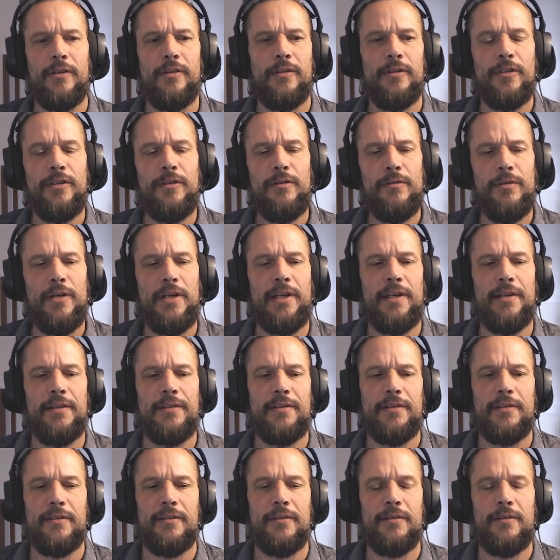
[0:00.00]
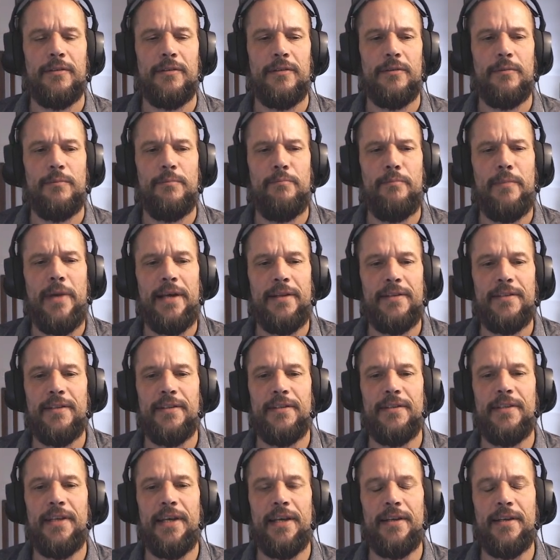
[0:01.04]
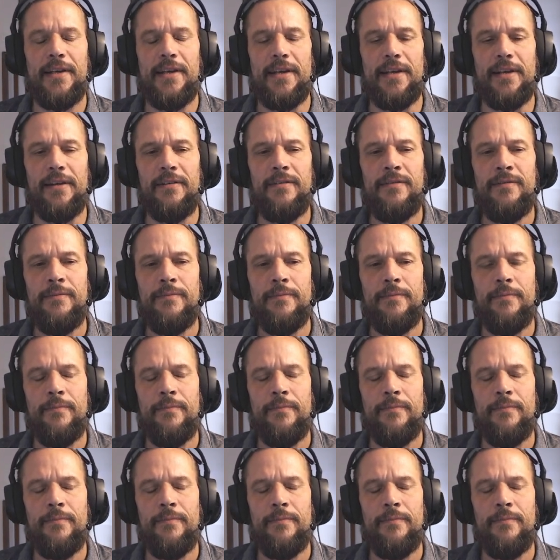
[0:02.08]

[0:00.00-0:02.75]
unit method then here.